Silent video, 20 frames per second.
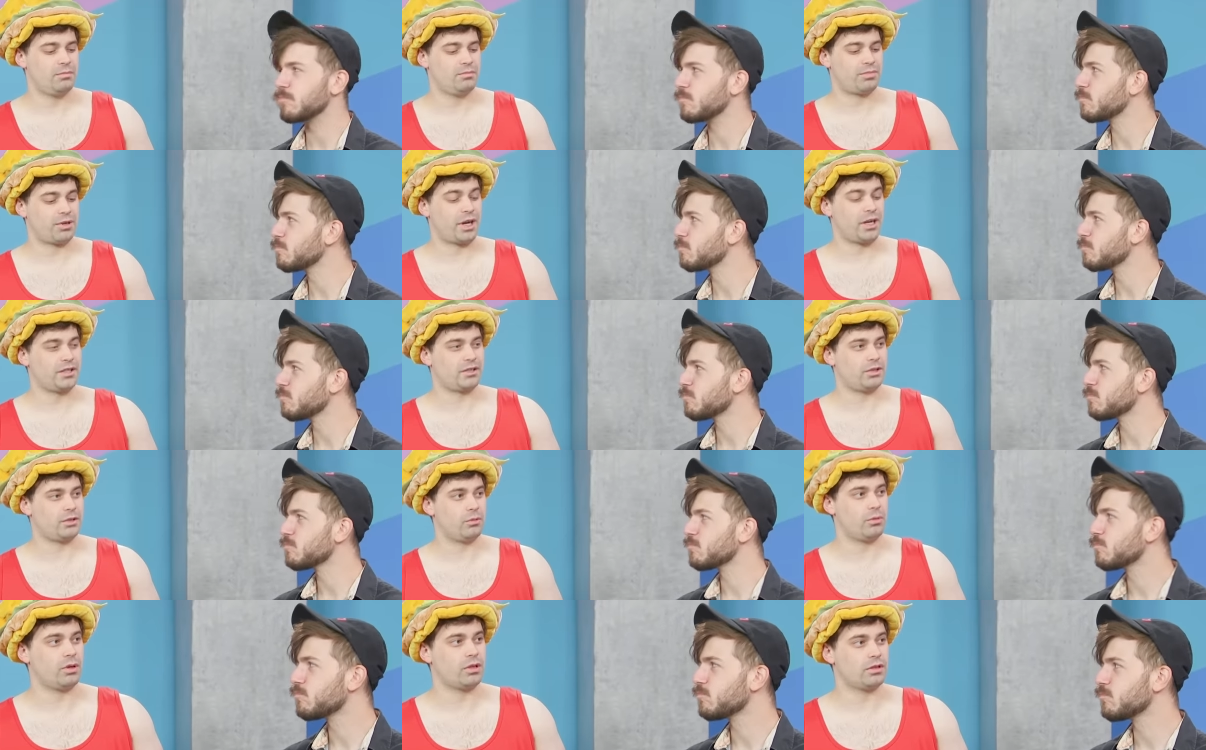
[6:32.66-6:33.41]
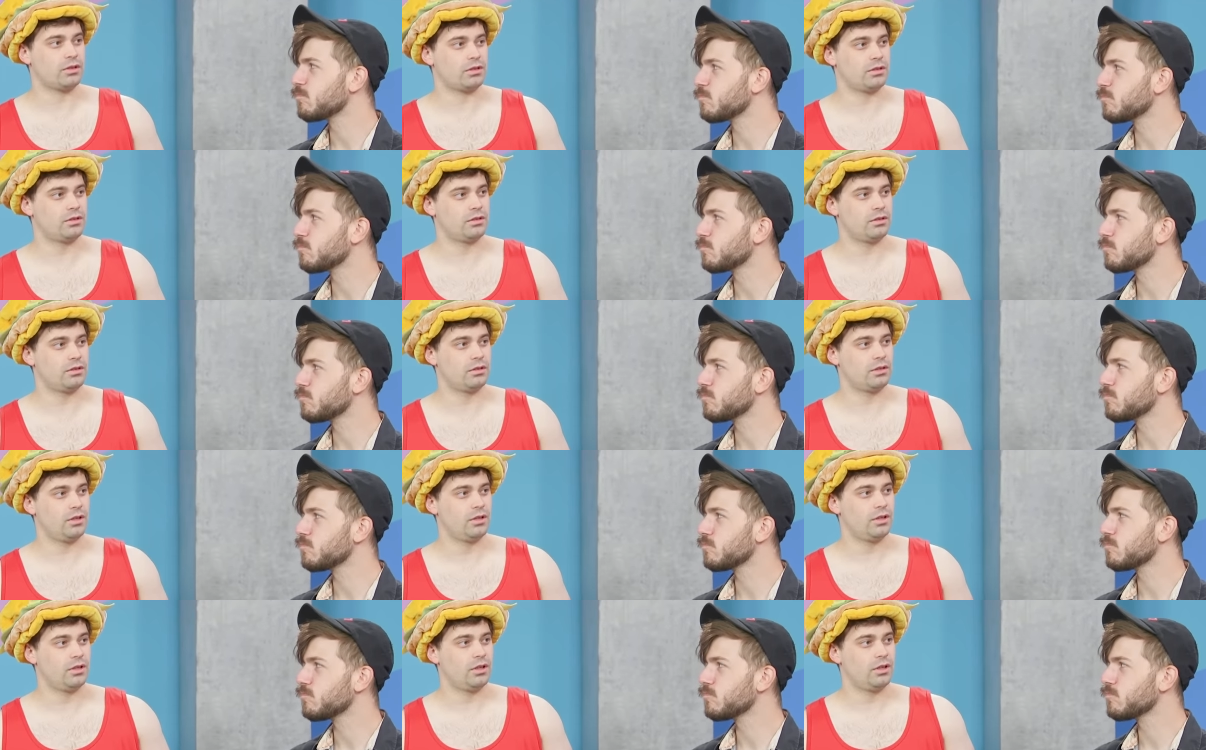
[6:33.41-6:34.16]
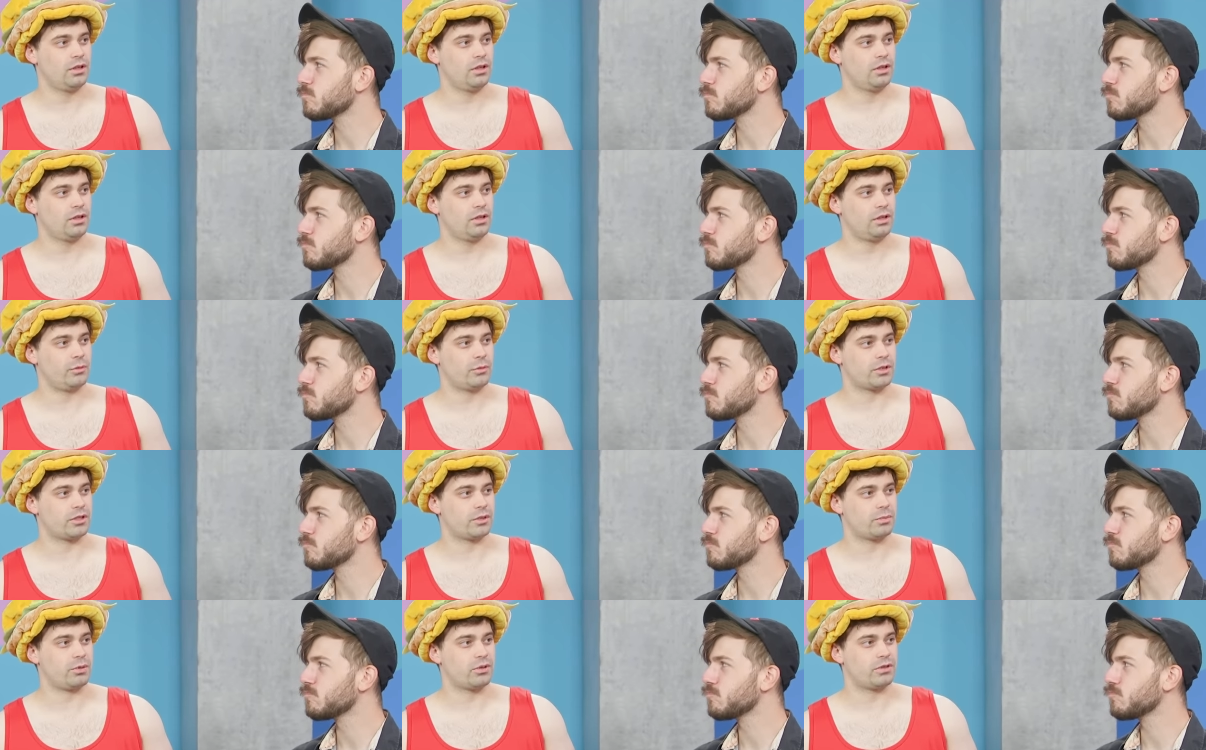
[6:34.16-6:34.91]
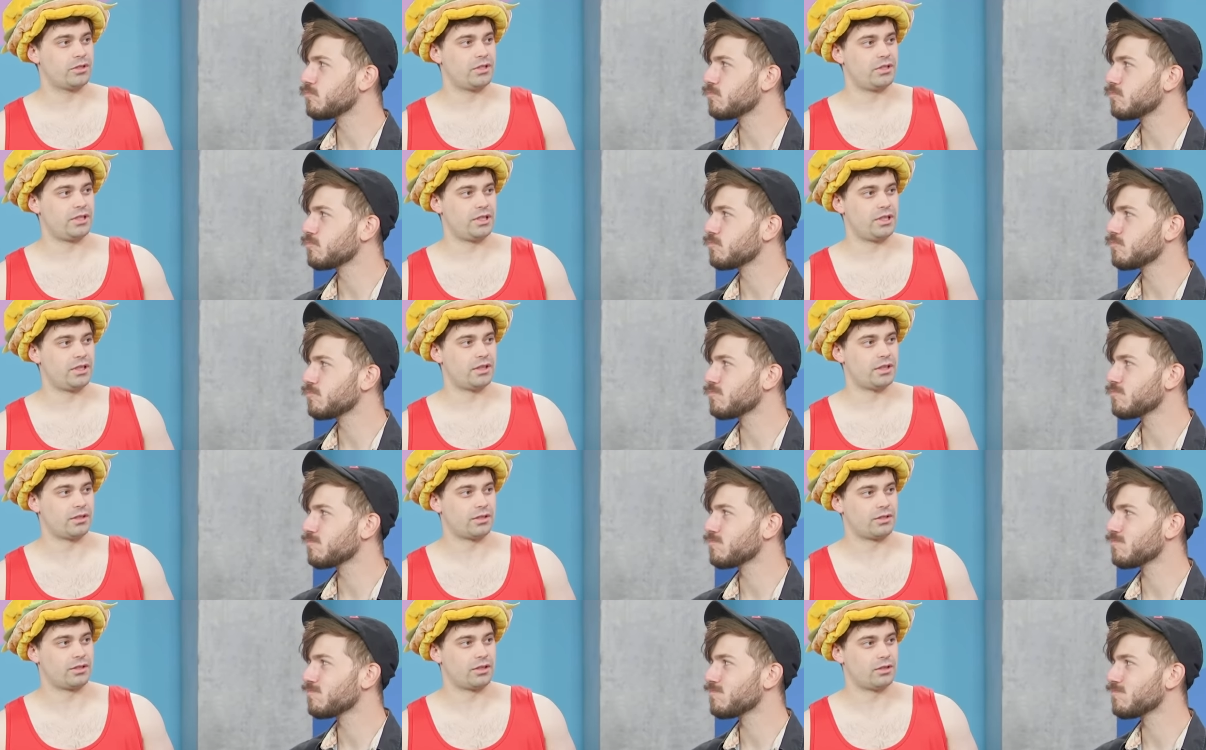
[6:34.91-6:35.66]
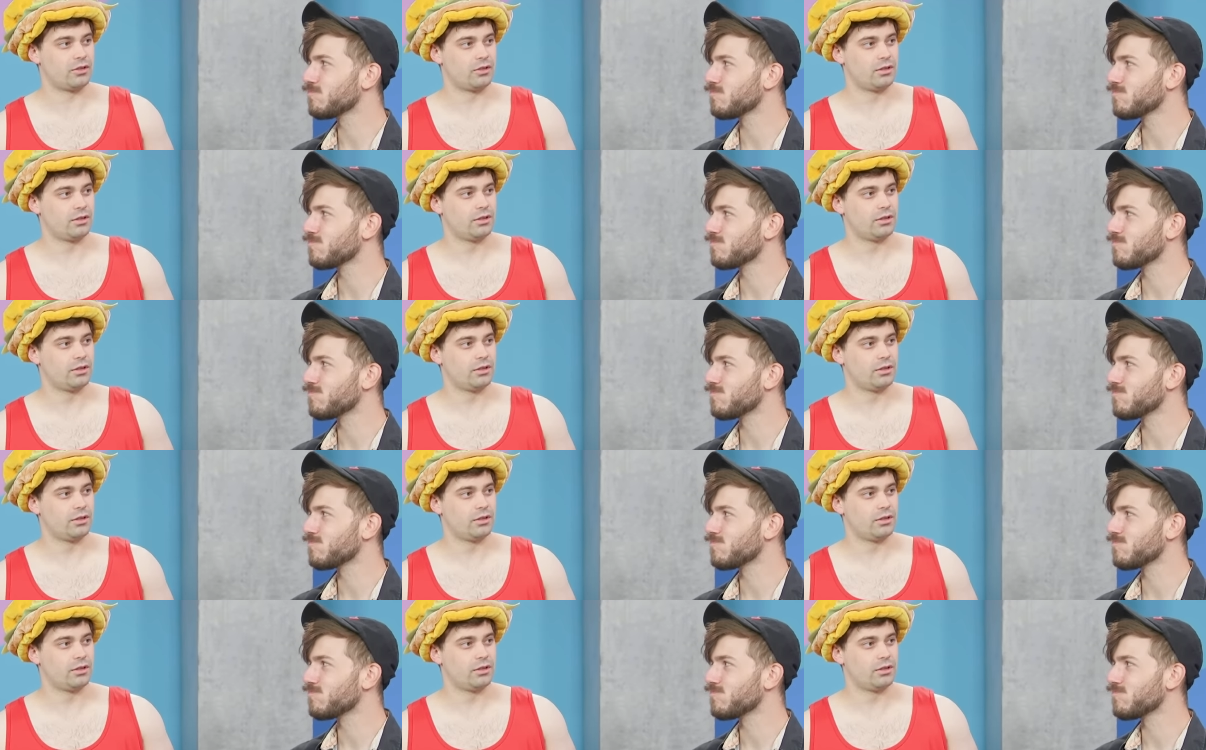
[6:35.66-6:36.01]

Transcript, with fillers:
Speaker 1: Bryce, you weren't, you weren't supposed to see this.